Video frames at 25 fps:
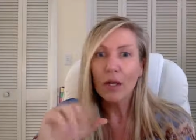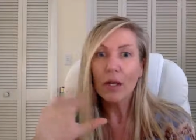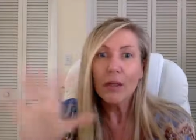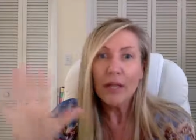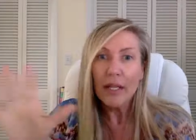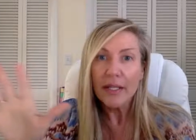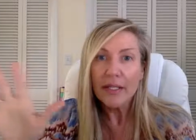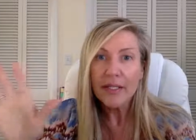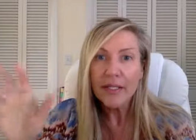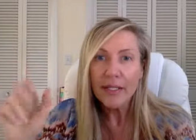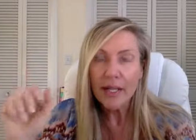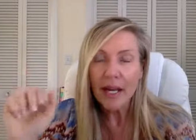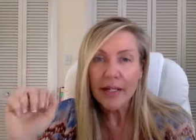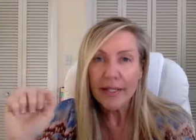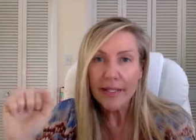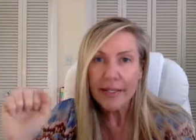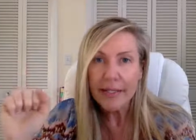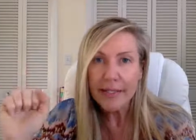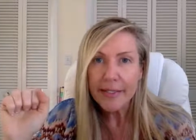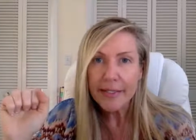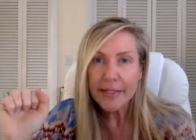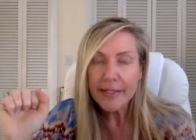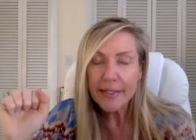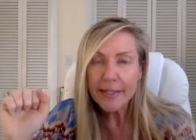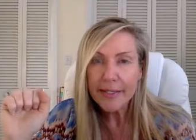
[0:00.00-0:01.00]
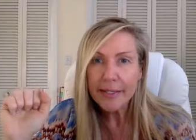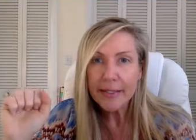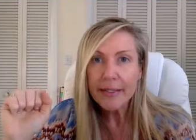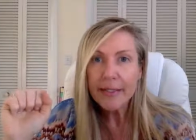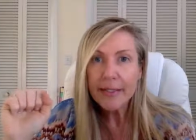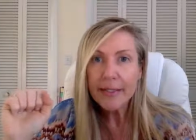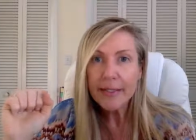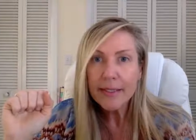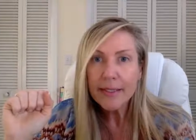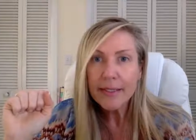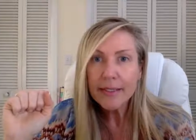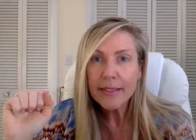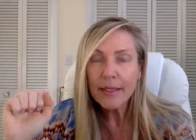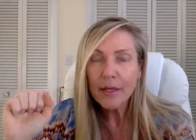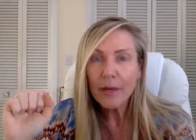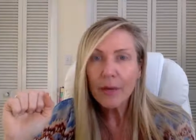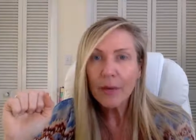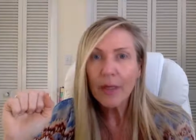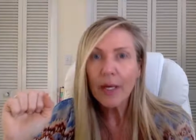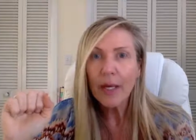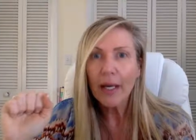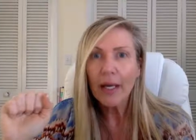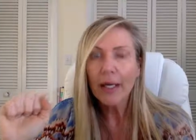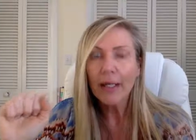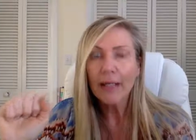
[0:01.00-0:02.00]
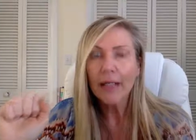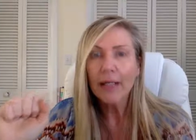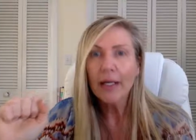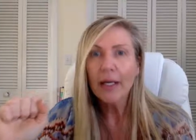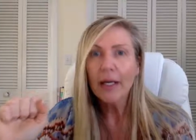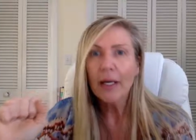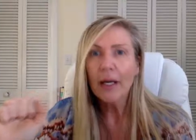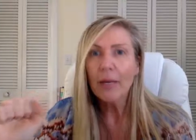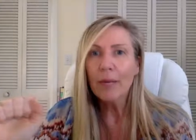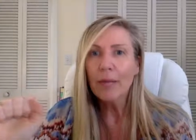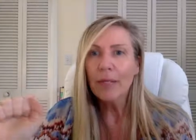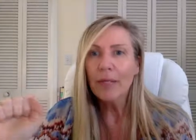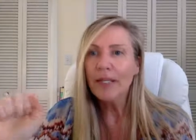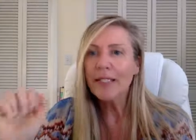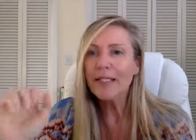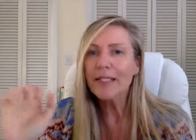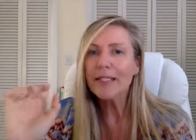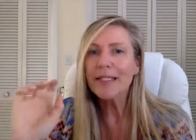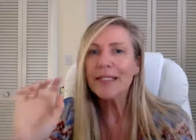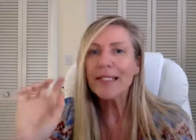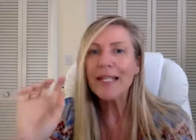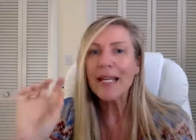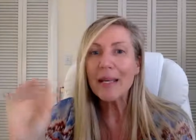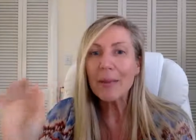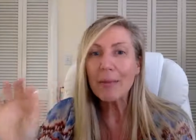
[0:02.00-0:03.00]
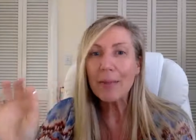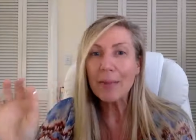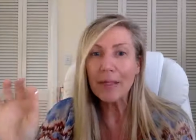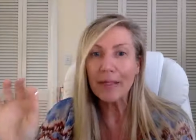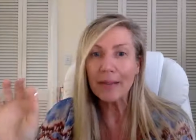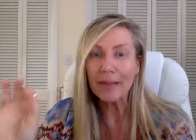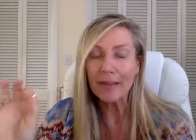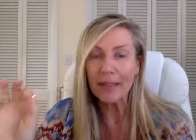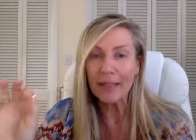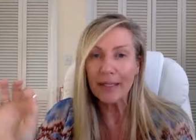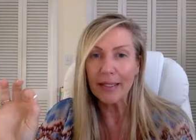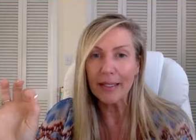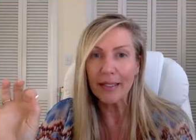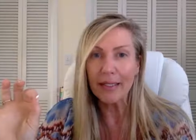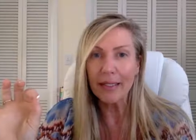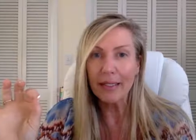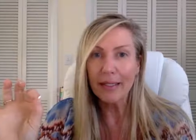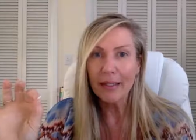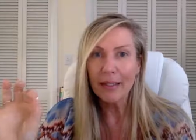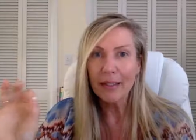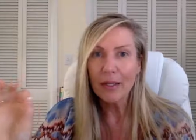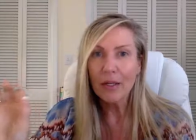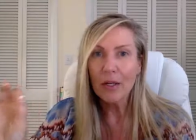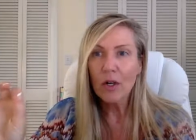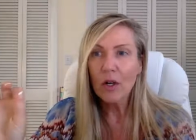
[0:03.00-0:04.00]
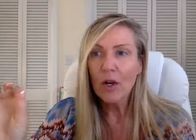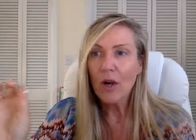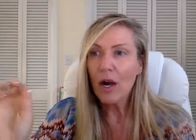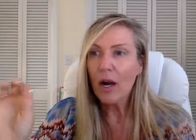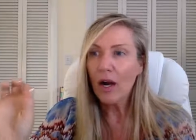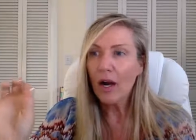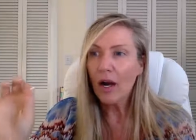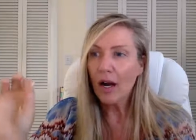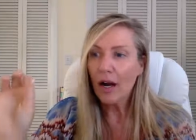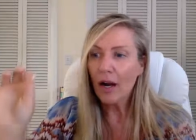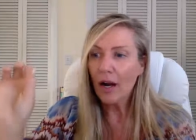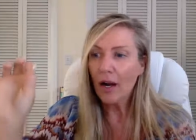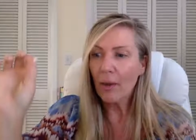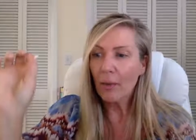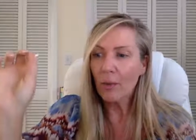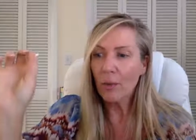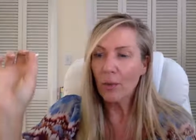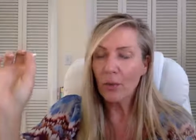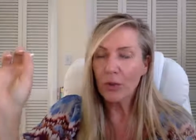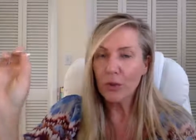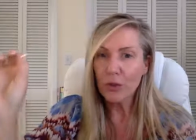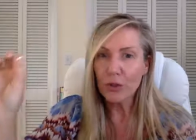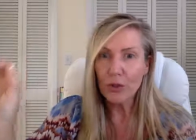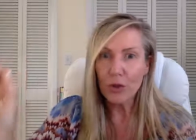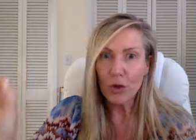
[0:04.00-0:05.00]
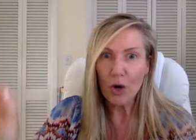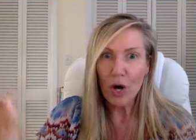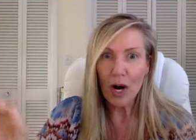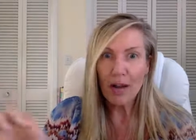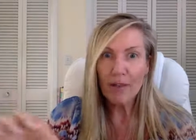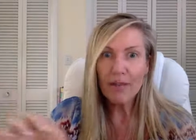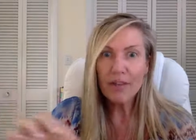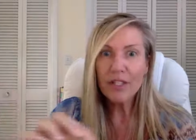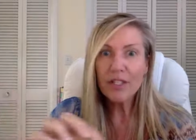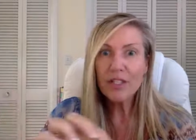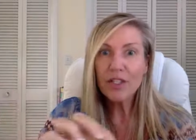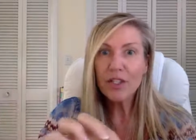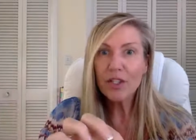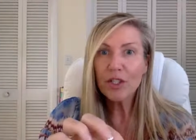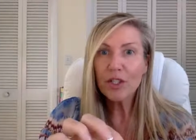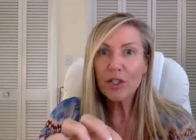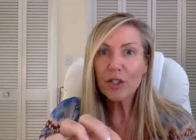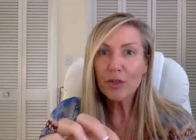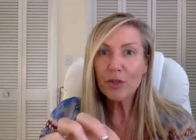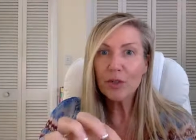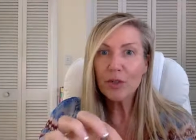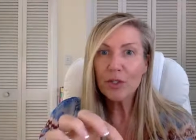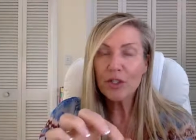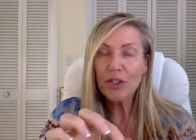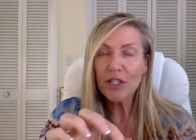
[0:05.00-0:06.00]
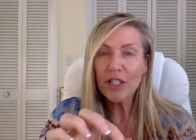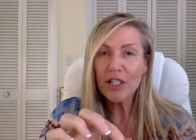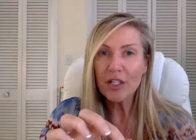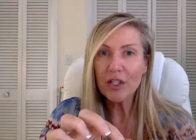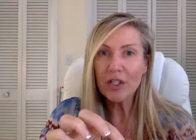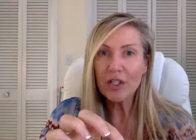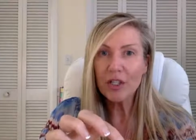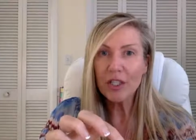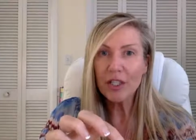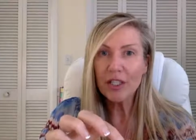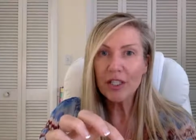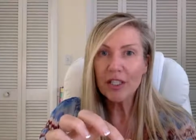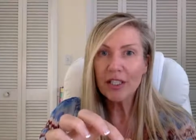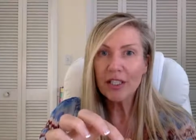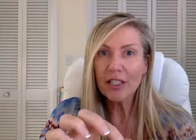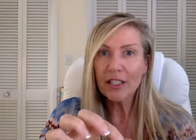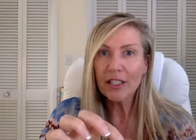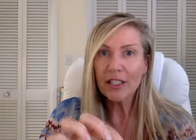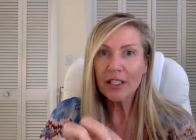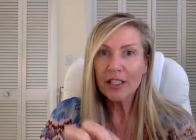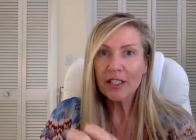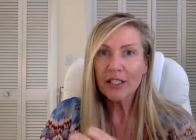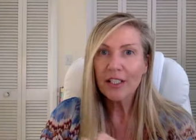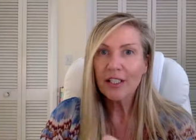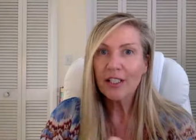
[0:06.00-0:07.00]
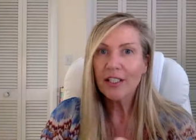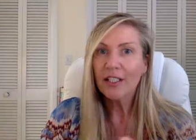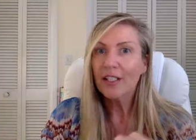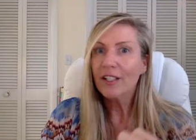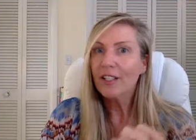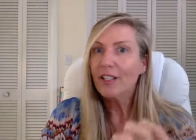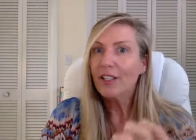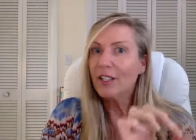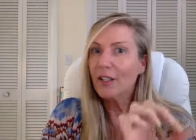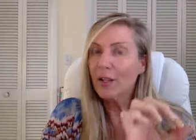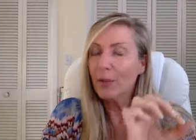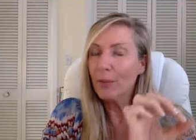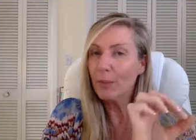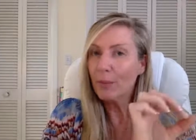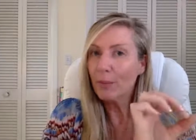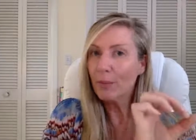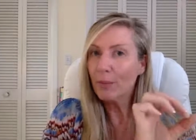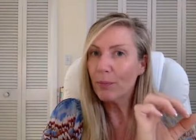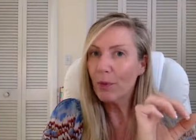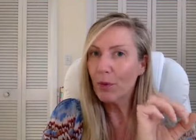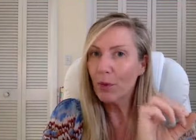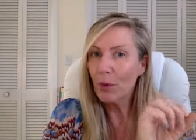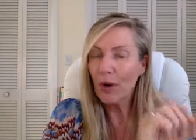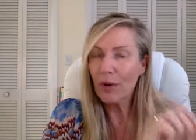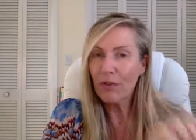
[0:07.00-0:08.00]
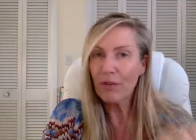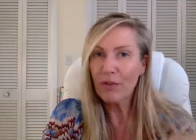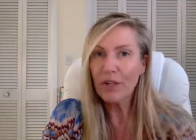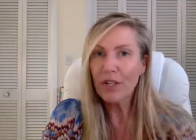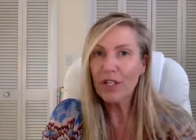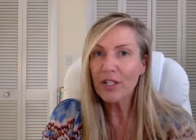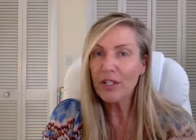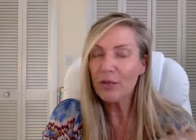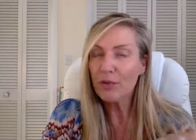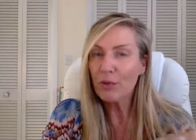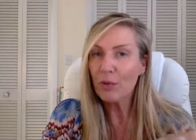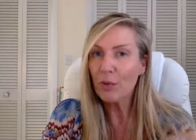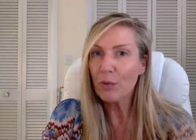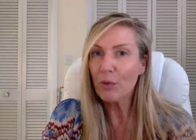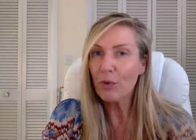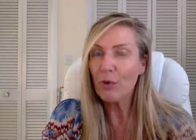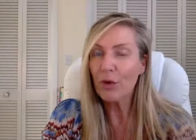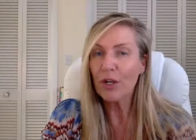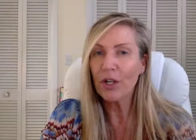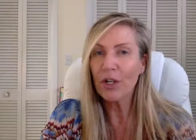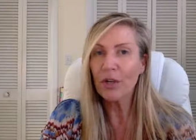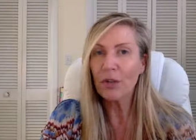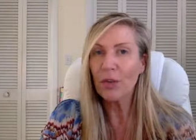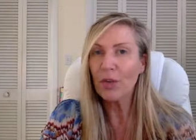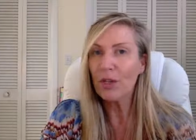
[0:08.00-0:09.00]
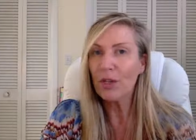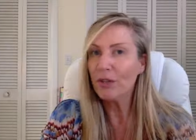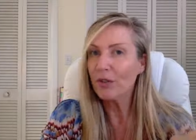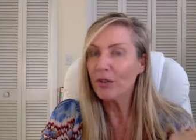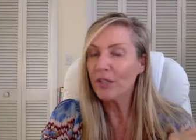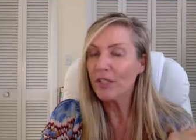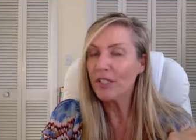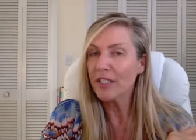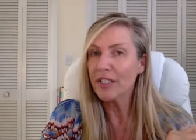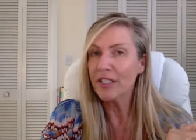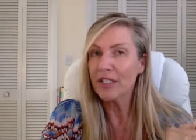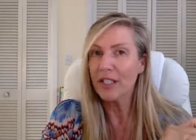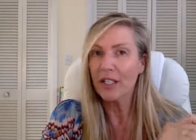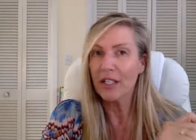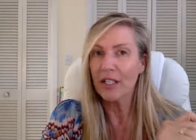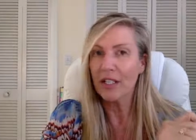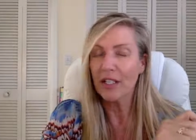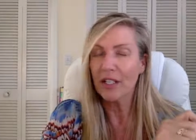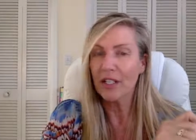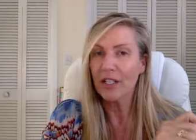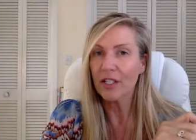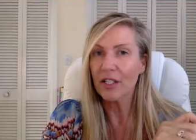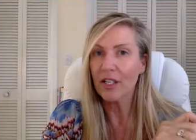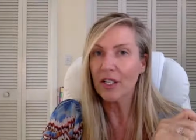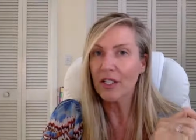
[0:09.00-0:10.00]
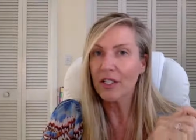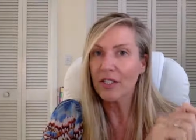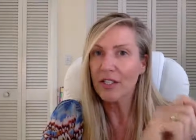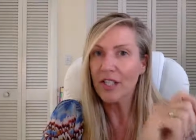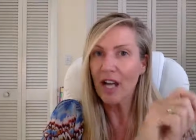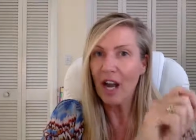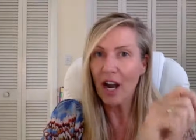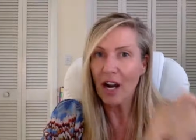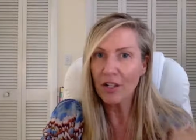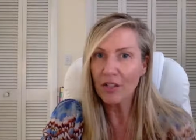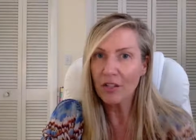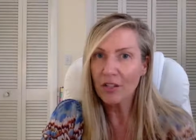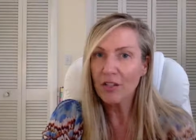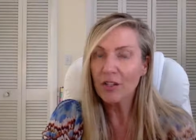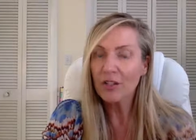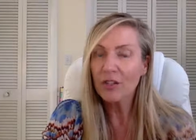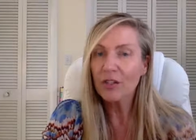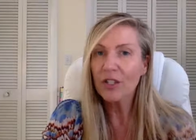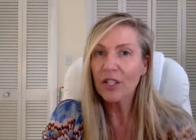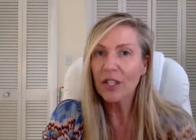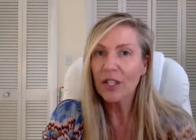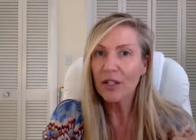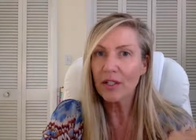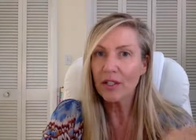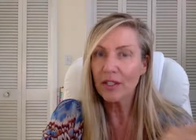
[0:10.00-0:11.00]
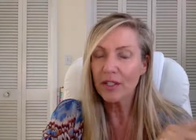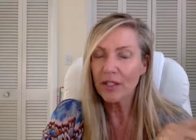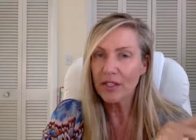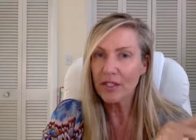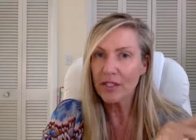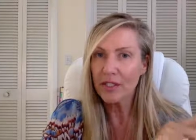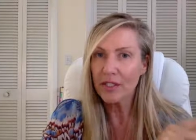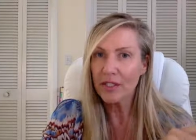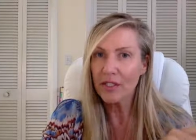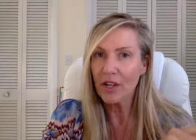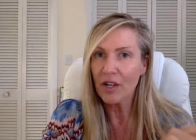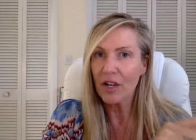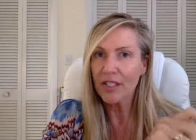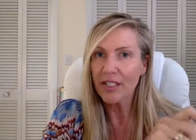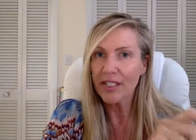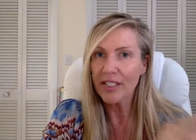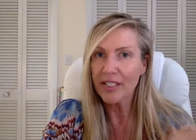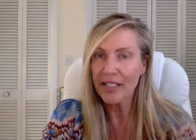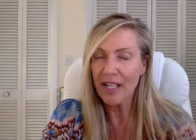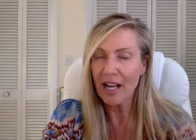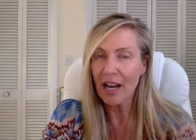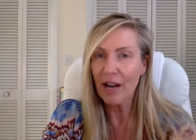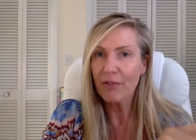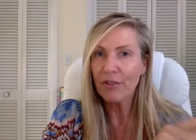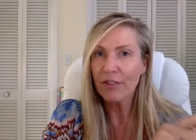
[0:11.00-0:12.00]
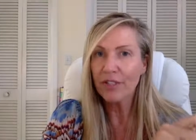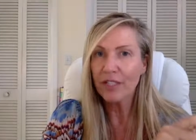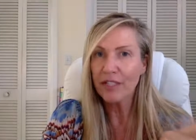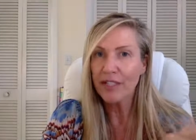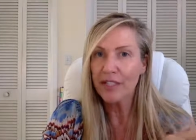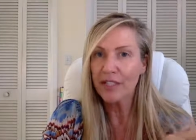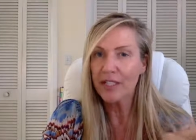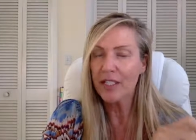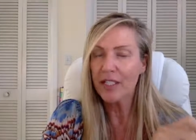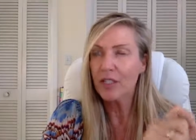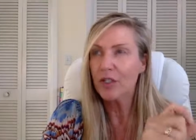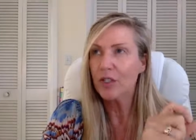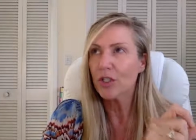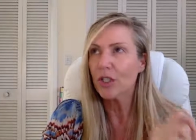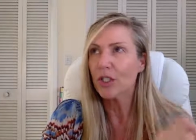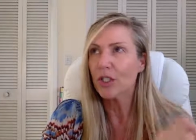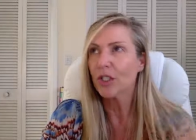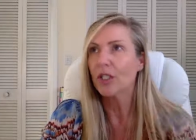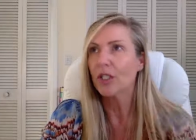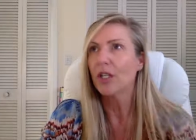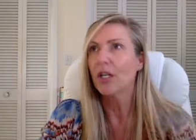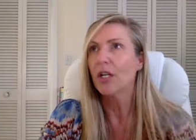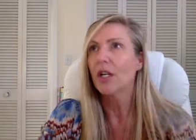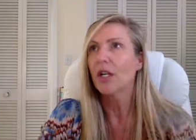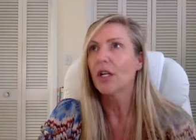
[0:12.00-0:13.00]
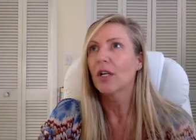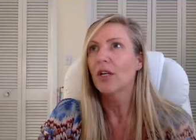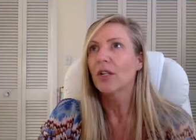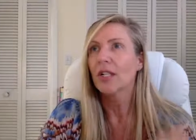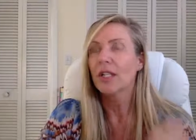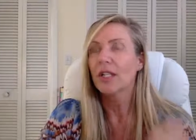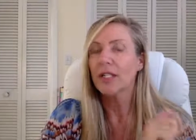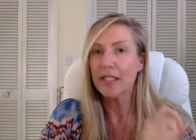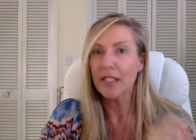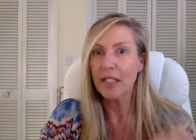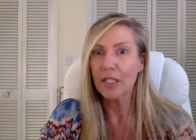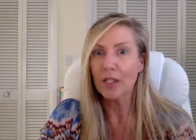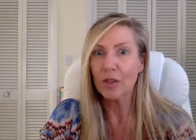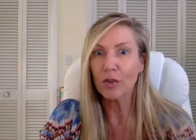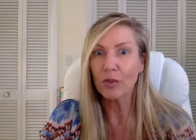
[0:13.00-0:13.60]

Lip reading: Oh, that's non-existent, okay? Because typically, we'll drive into the news station, whoever it is reporting, whether it's a doctor that is on staff at the station that's